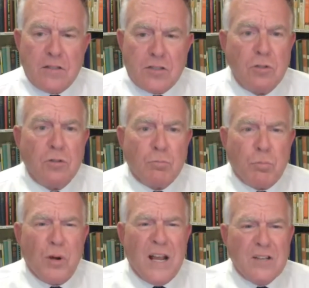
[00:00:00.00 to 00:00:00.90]
student
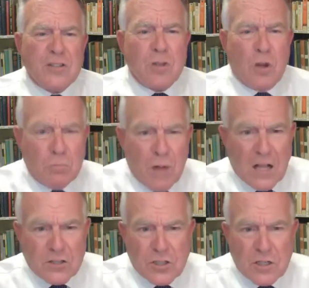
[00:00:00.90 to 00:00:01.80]
brings so
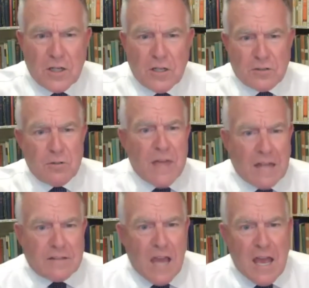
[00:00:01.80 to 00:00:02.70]
much to
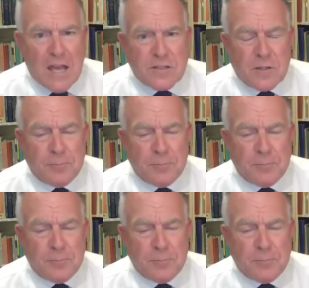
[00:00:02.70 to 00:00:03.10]
that task.